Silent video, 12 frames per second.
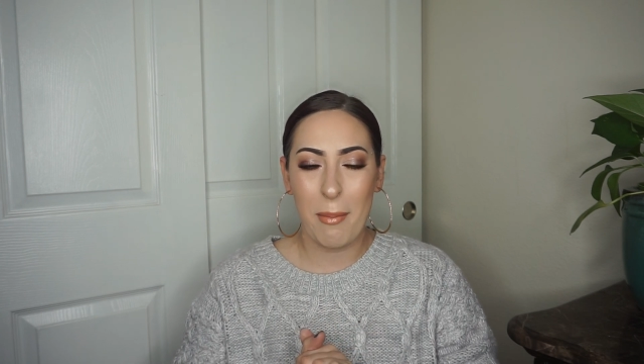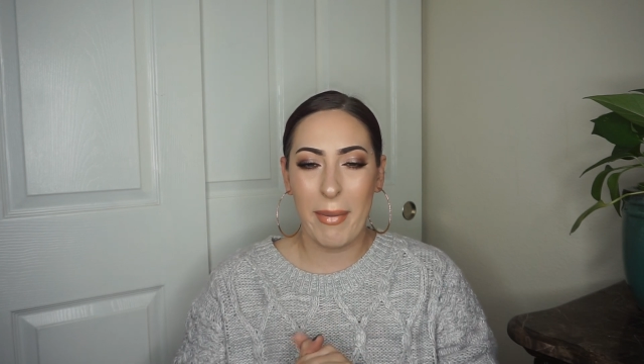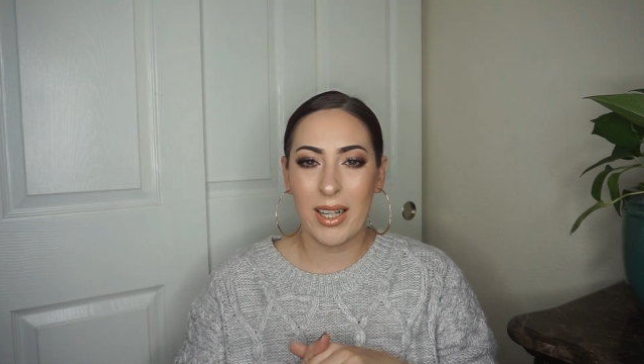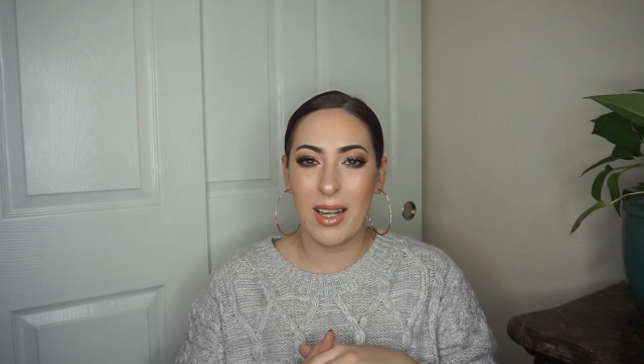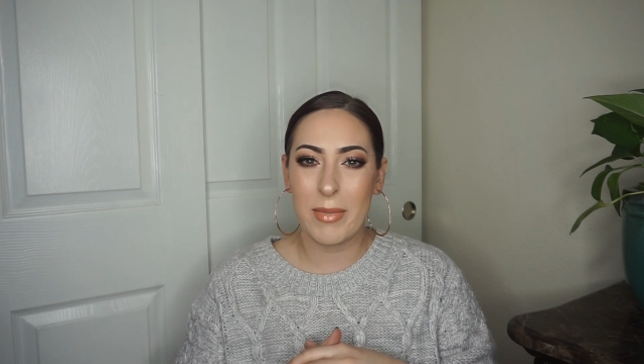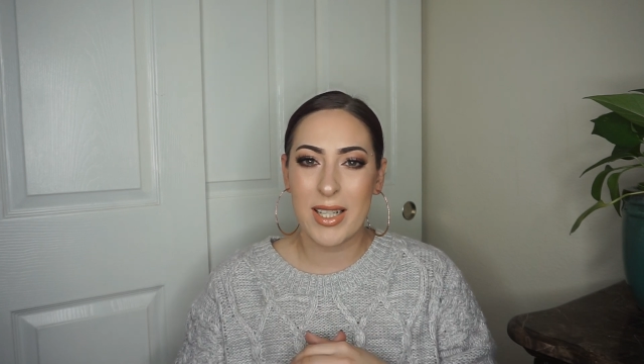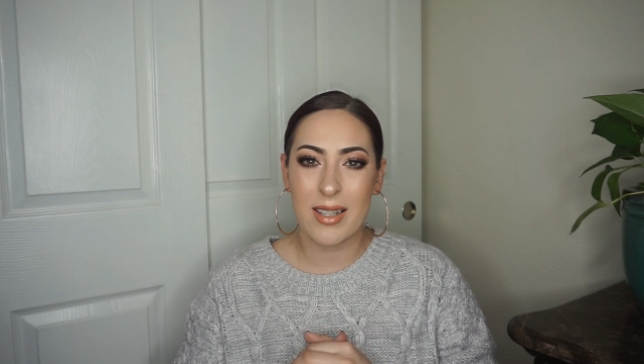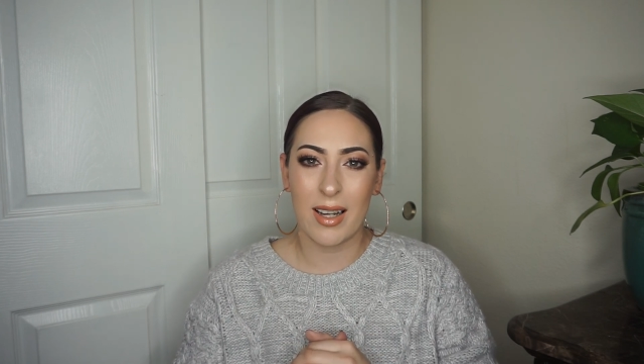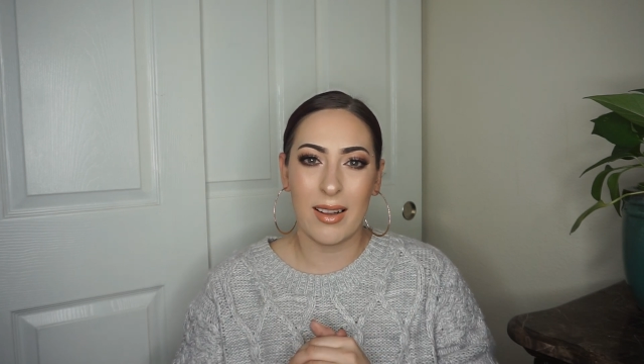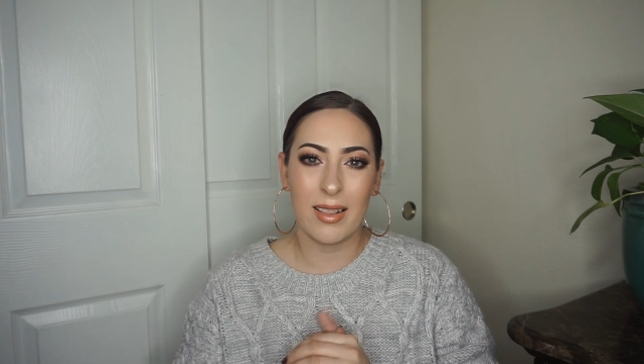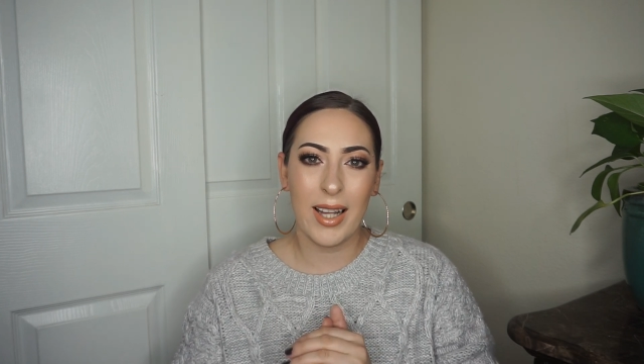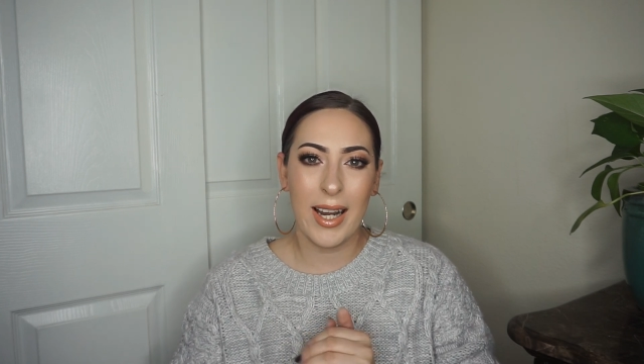My name is
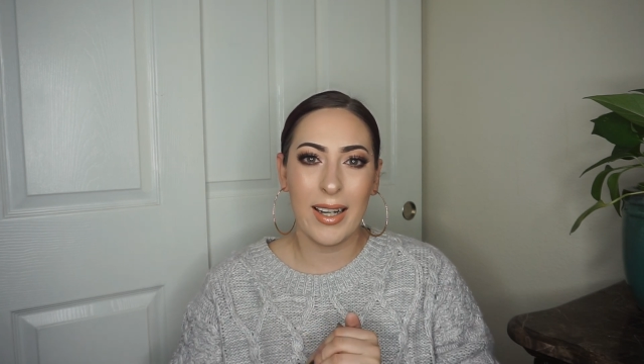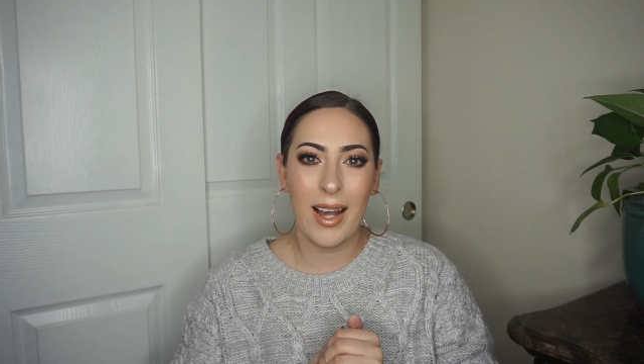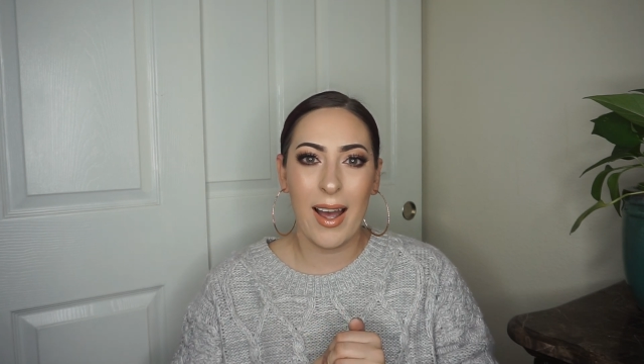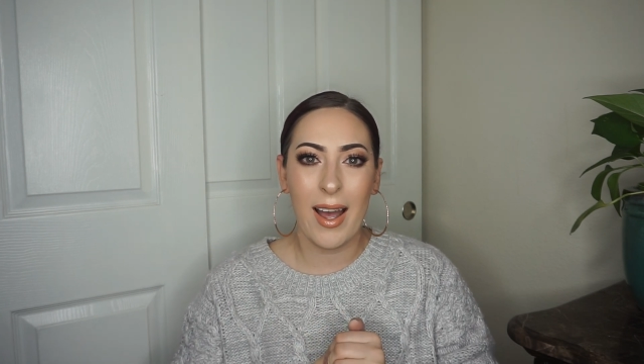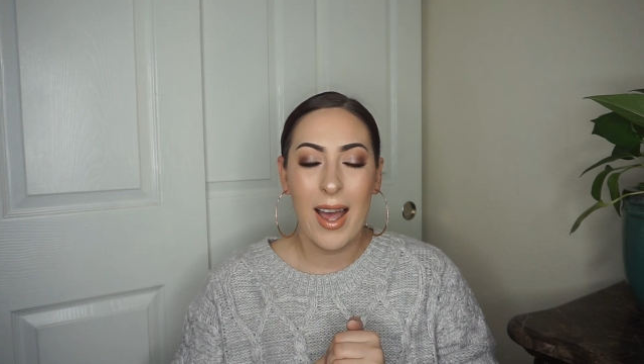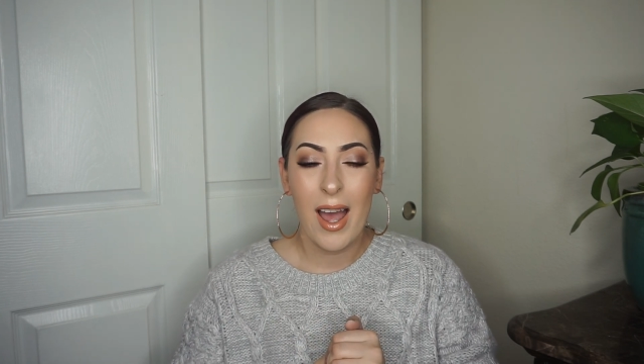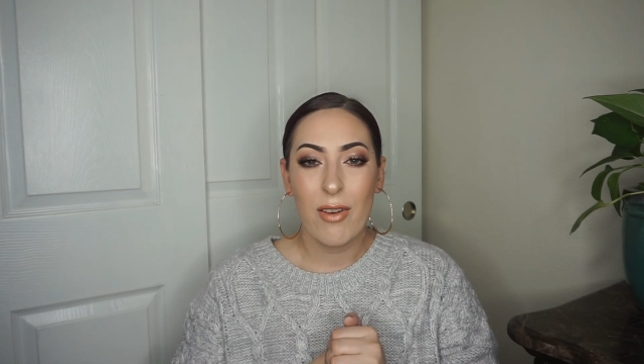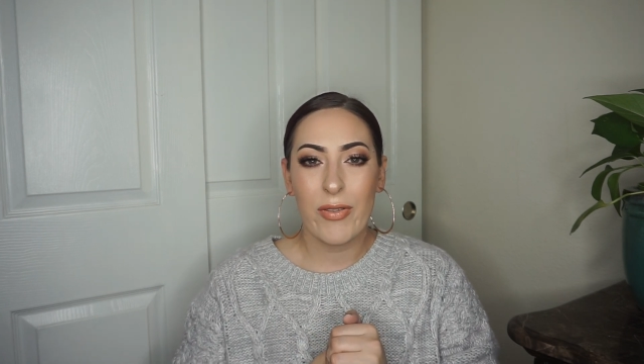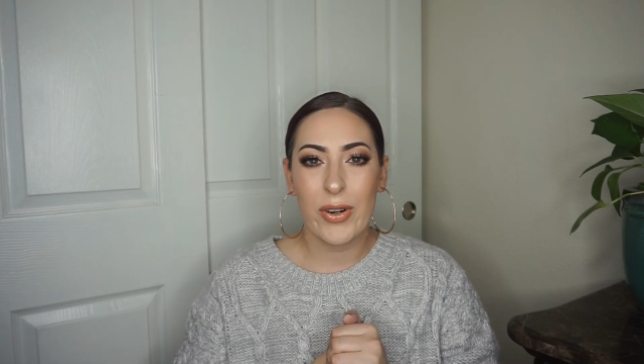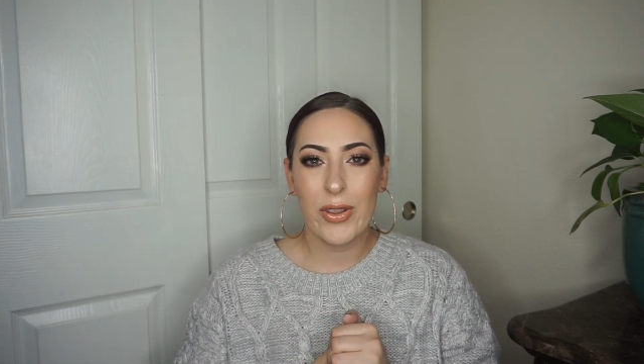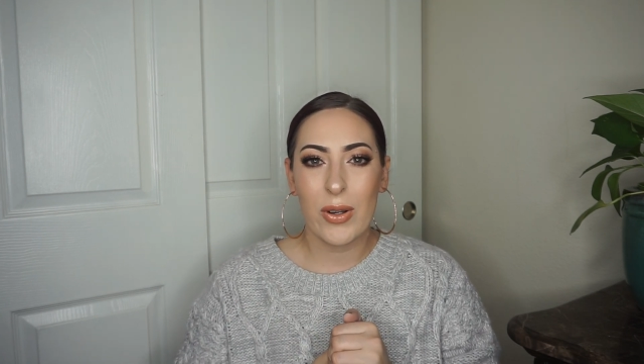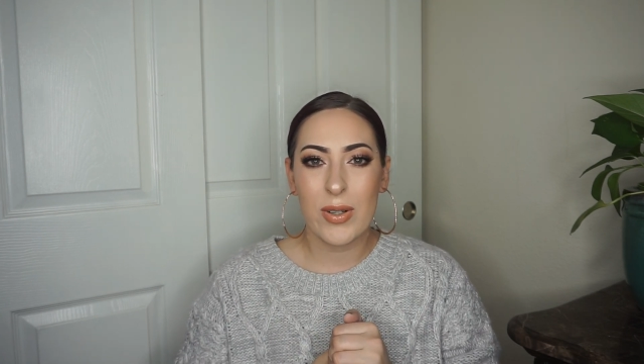Elena,
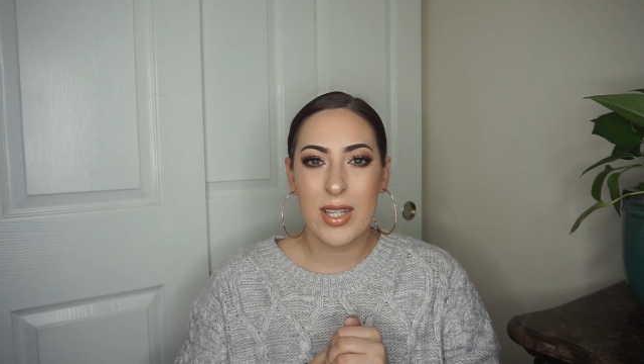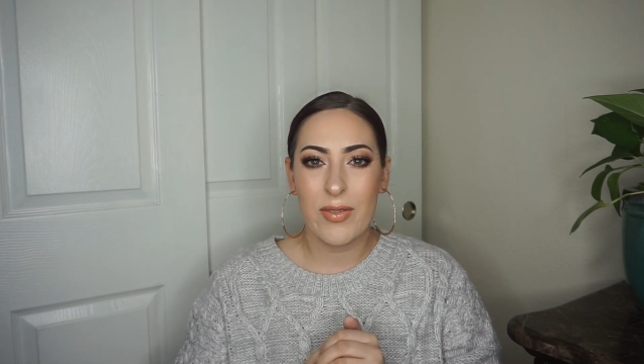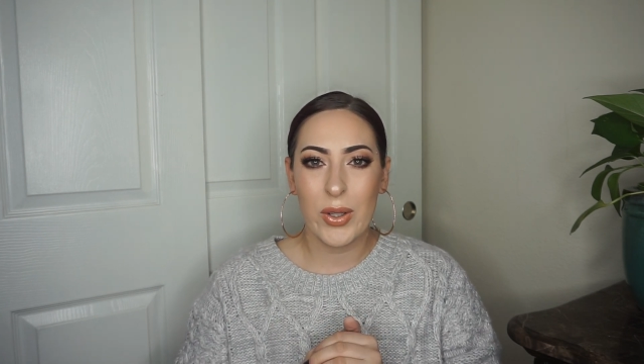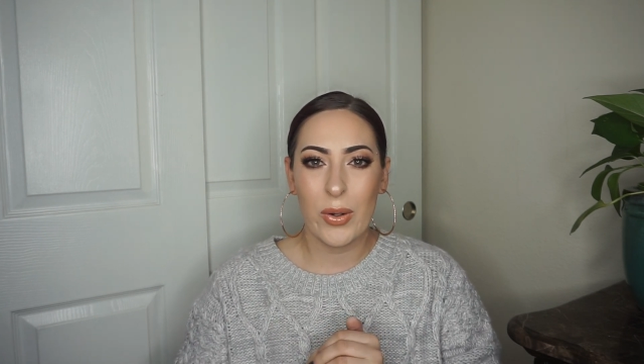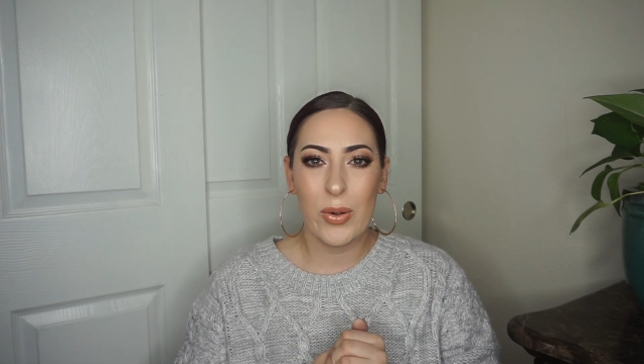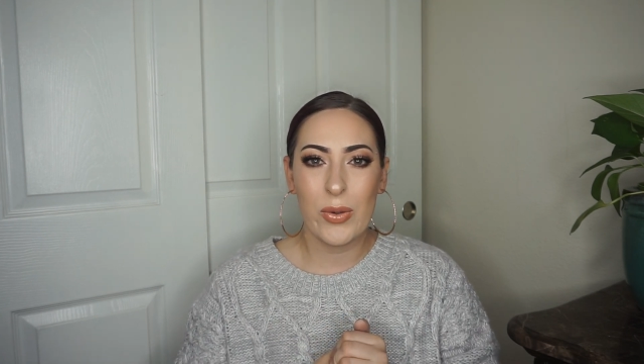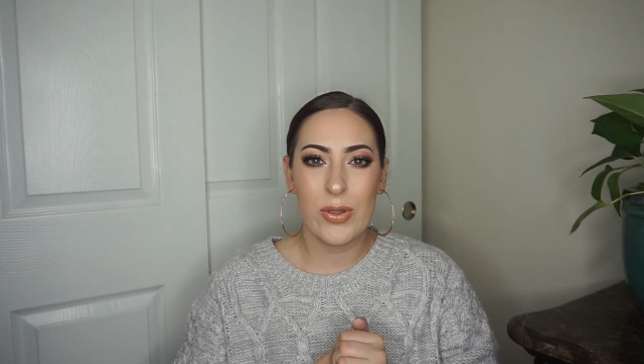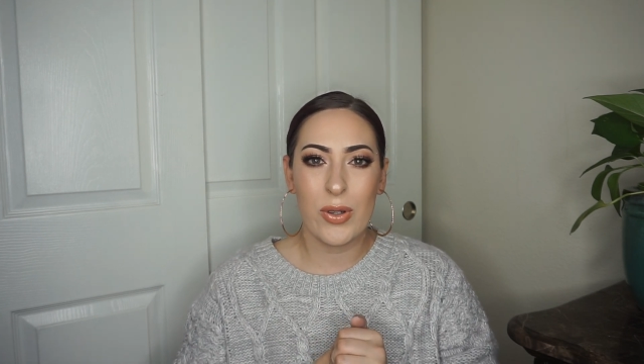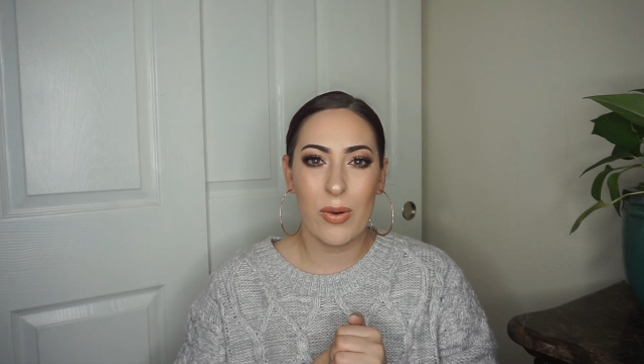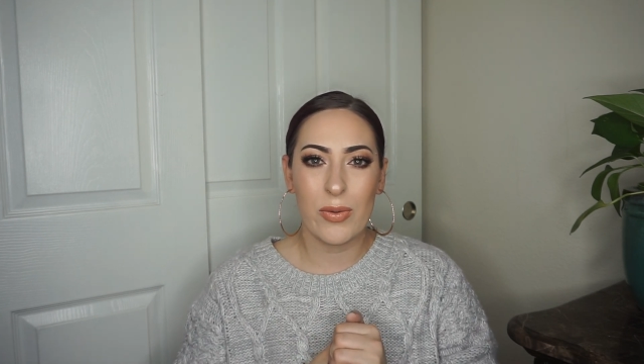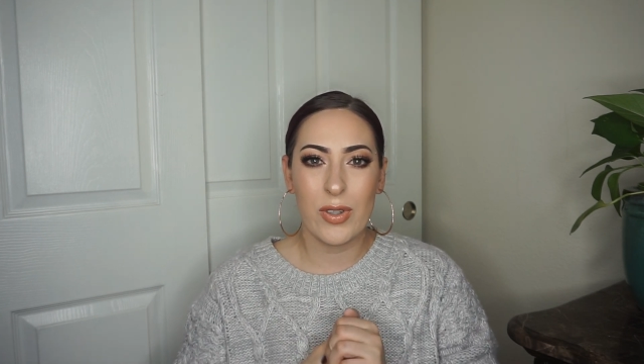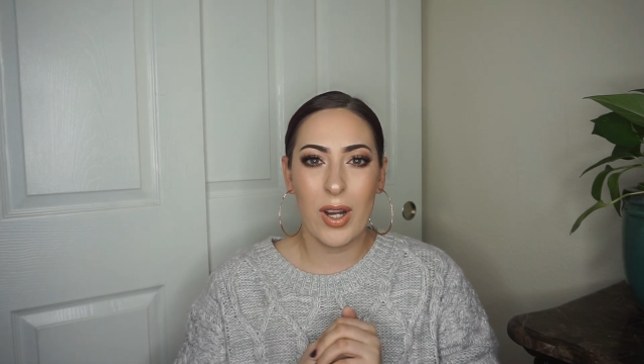for those of you who
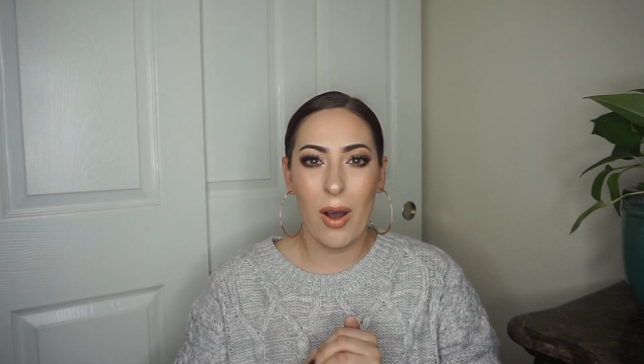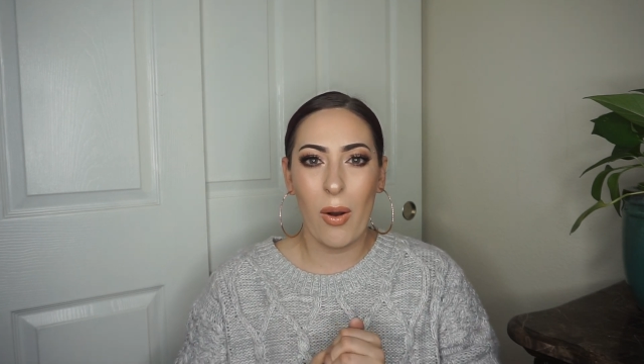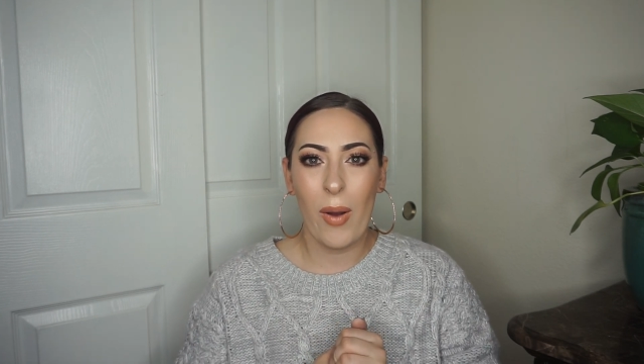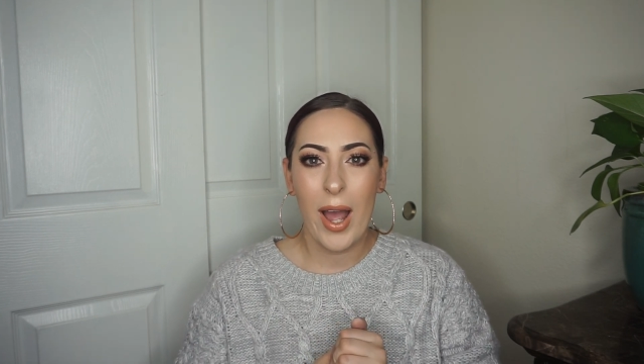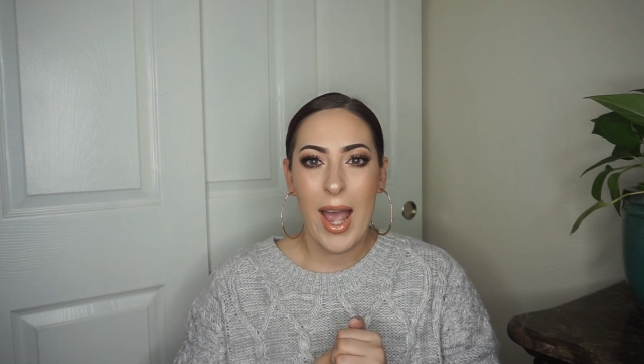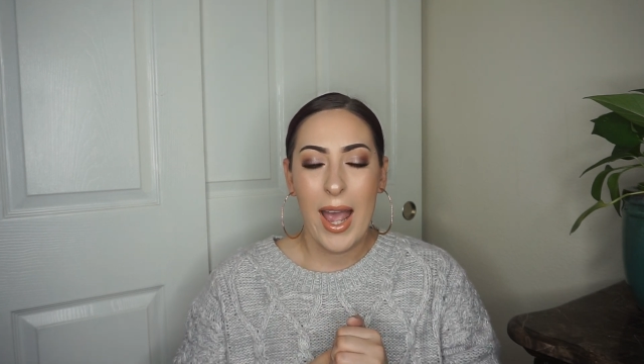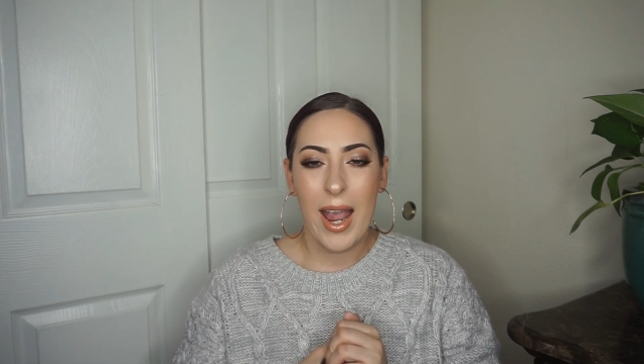don't know.